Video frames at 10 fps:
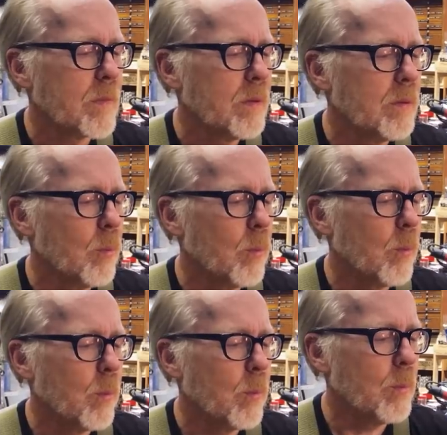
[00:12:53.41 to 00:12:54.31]
Joey, and
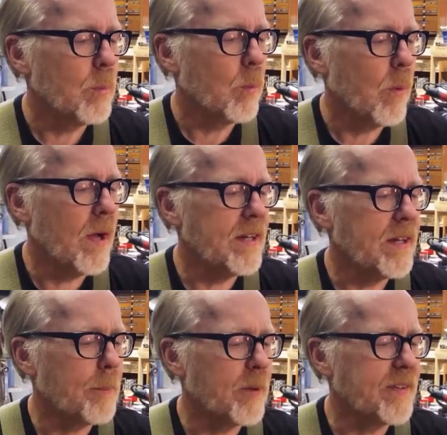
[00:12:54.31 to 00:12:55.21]
Gunther are all
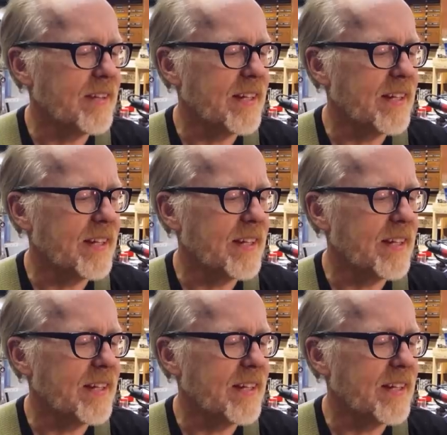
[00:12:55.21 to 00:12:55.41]
editing from